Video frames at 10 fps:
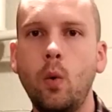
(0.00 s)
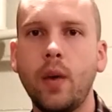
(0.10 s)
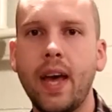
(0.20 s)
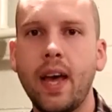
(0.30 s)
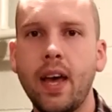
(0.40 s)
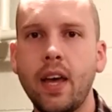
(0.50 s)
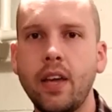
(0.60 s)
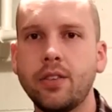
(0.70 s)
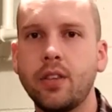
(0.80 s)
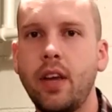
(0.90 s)

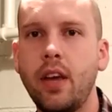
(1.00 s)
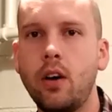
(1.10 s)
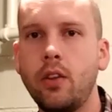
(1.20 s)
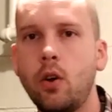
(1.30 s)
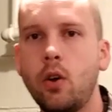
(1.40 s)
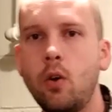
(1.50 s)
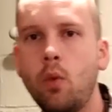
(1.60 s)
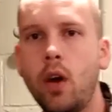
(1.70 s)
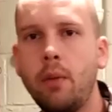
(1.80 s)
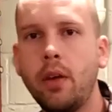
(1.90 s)
guys! Today on the Home
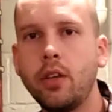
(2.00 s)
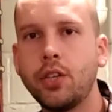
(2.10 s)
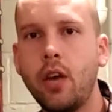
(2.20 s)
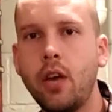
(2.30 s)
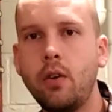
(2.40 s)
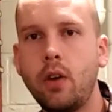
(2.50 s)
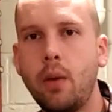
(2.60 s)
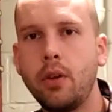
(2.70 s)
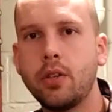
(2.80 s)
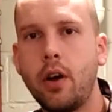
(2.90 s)
Winemaking Channel,
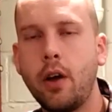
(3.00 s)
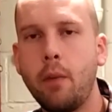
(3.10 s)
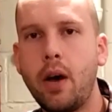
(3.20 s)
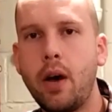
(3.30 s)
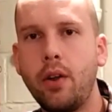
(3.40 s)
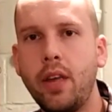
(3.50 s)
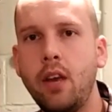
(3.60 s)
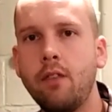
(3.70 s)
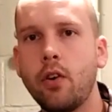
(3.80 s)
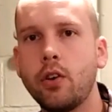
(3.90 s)
I'm going to talk about
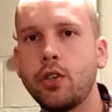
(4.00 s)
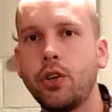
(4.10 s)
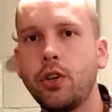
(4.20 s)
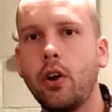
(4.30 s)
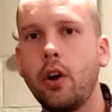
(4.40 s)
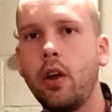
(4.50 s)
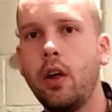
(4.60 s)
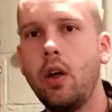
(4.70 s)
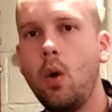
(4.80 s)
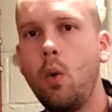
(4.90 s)
invert sugar.
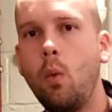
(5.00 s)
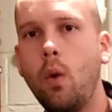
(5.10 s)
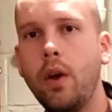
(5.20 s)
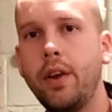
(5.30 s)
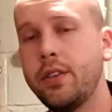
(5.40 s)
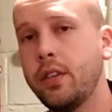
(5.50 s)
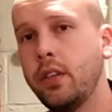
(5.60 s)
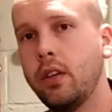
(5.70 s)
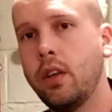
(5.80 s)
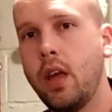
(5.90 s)
What is
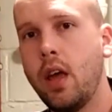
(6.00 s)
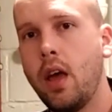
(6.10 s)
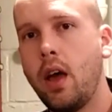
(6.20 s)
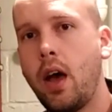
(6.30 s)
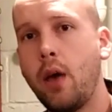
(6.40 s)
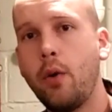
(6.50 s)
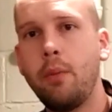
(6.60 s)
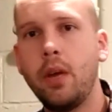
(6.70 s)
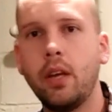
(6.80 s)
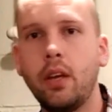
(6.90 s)
it? How do I
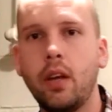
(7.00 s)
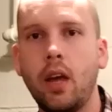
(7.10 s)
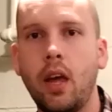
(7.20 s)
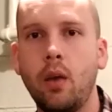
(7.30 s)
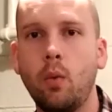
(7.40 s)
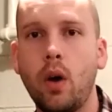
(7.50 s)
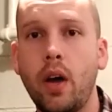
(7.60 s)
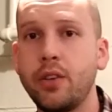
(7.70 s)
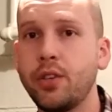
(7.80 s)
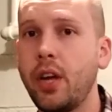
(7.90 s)
make it? And
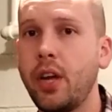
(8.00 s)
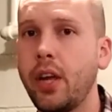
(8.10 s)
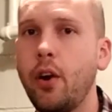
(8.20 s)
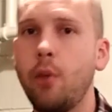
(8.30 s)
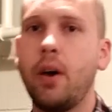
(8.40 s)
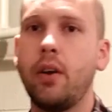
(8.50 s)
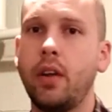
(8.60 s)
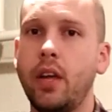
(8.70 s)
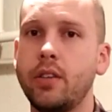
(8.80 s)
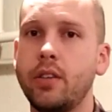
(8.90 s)
why should I care about
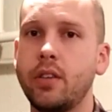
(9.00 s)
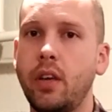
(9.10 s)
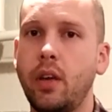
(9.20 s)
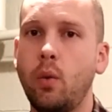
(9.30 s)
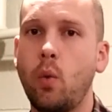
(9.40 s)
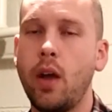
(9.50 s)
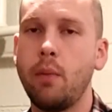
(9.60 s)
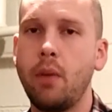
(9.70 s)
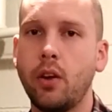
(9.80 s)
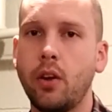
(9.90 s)
it as a
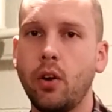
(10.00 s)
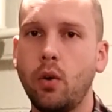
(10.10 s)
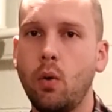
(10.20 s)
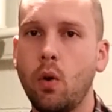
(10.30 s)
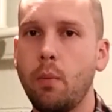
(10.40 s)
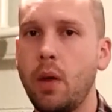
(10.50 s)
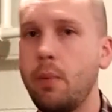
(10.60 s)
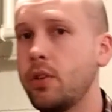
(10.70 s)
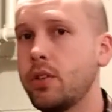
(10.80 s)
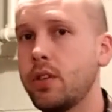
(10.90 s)
winemaker or
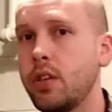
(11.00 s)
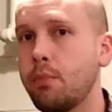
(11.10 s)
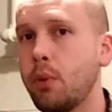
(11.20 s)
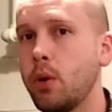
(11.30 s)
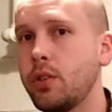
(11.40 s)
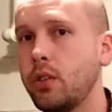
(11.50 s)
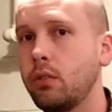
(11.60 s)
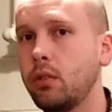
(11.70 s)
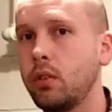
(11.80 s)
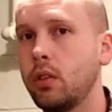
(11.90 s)
maybe just as a person?